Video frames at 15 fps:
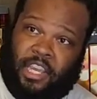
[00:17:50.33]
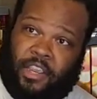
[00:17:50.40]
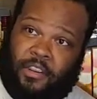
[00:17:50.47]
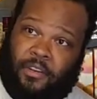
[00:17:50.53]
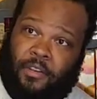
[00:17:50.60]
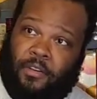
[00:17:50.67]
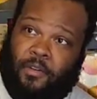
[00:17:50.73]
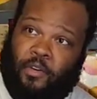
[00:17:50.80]

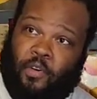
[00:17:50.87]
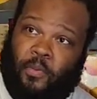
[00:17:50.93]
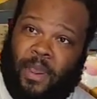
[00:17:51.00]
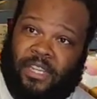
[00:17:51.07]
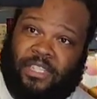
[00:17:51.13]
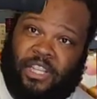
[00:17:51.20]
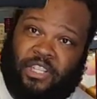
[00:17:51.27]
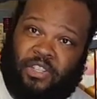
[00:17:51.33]
gear, who
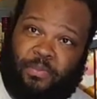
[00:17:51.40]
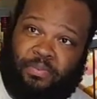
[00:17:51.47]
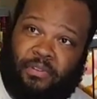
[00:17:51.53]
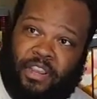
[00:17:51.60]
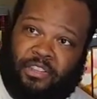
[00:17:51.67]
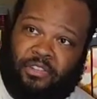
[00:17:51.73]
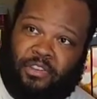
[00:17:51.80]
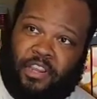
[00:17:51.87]
makes this
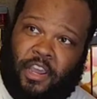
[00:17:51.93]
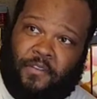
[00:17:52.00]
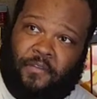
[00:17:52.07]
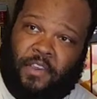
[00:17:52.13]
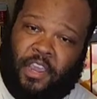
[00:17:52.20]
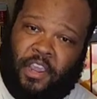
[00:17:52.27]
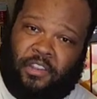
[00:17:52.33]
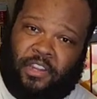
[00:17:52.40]
suppressor
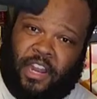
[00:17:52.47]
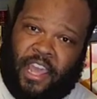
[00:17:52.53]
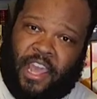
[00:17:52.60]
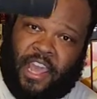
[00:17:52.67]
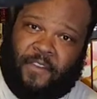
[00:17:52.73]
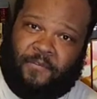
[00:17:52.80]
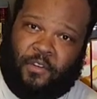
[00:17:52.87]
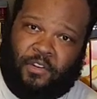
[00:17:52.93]
cover here that I
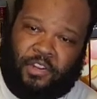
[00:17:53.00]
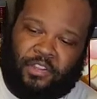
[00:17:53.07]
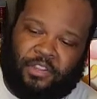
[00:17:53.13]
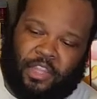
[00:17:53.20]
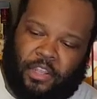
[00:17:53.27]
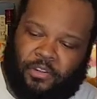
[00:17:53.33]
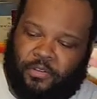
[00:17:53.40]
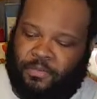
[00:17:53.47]
have on the
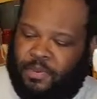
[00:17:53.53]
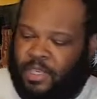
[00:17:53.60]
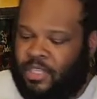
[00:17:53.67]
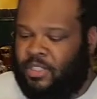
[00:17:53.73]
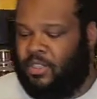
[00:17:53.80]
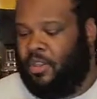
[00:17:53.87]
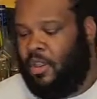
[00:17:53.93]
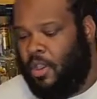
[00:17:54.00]
Thunder
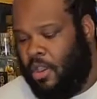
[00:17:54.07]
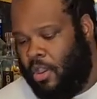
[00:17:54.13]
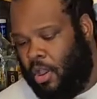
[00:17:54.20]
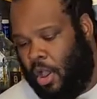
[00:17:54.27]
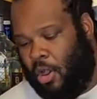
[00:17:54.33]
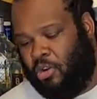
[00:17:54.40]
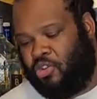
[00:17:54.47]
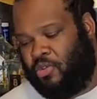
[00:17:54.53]
Beast
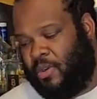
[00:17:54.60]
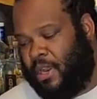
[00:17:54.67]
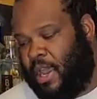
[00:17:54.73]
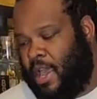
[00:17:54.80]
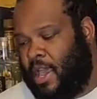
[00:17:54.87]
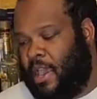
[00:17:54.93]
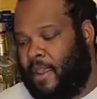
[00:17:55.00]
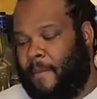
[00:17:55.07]
Ultra
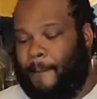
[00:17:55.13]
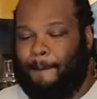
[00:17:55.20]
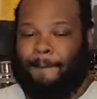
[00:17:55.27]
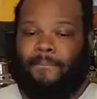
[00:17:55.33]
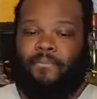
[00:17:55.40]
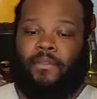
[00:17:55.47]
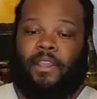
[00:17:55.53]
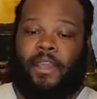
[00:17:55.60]

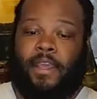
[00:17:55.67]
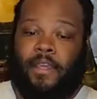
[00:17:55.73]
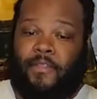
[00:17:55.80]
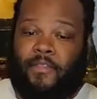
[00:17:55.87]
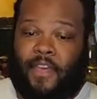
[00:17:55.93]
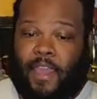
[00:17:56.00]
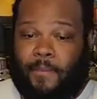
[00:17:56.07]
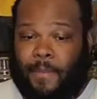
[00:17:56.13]

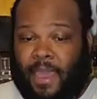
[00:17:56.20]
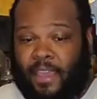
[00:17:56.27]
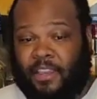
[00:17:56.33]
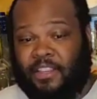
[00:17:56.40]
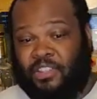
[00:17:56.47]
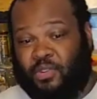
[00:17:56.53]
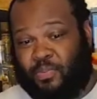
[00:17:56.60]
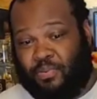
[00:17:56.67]
9, they make
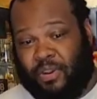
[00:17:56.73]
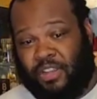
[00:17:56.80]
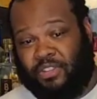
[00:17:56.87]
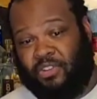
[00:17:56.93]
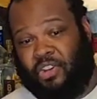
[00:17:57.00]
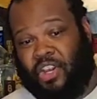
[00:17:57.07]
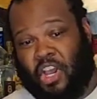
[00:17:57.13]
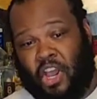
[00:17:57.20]
a
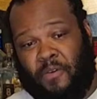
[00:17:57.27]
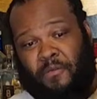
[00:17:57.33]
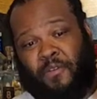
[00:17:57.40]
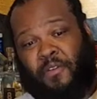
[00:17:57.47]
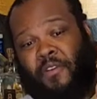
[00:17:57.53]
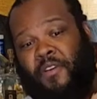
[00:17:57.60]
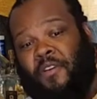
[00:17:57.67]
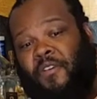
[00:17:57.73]
suppressor
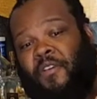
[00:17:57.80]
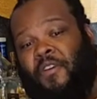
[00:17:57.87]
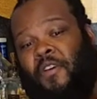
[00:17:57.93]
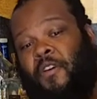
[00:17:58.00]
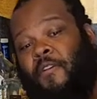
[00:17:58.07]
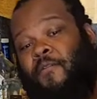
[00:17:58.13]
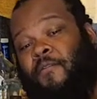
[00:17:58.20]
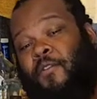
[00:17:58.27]
cover
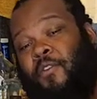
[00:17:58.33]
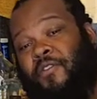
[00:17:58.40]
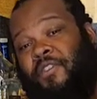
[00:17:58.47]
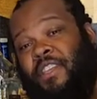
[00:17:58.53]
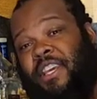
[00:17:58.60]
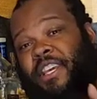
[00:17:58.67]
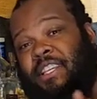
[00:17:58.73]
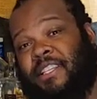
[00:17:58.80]
for
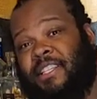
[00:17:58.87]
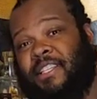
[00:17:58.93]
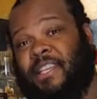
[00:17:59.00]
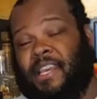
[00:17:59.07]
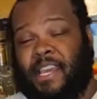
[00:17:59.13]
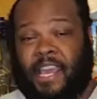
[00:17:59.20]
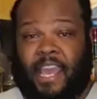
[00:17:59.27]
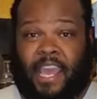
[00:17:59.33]
this
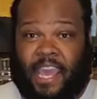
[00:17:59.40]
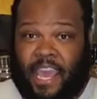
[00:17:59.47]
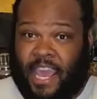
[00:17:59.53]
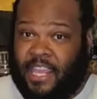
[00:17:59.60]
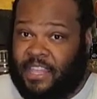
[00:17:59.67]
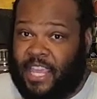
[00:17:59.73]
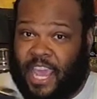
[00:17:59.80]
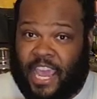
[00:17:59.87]

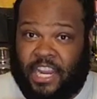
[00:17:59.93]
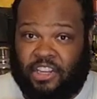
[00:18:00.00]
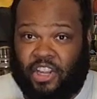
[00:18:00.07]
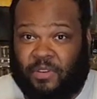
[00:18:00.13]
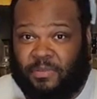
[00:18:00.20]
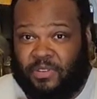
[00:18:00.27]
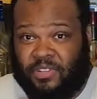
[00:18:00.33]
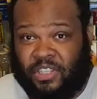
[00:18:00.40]
and the
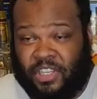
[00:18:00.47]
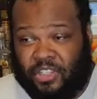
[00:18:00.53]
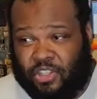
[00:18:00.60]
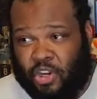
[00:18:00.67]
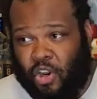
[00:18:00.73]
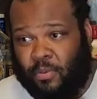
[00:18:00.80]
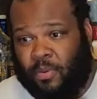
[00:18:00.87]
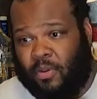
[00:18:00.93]
AAC
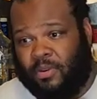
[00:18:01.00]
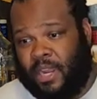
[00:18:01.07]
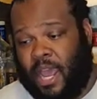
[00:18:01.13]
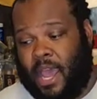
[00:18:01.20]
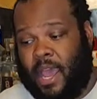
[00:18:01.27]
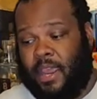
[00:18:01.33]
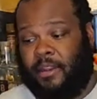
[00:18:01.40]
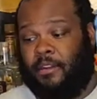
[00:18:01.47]
Turbo
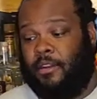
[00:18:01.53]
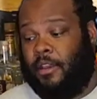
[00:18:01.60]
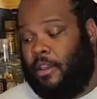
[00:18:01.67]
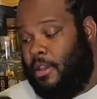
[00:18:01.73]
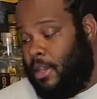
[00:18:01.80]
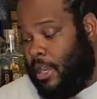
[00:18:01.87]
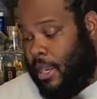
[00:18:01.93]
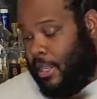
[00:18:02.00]
Dyne.
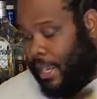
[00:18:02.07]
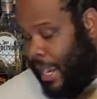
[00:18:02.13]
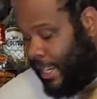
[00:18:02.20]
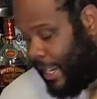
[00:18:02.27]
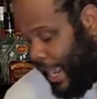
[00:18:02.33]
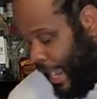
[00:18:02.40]
Now the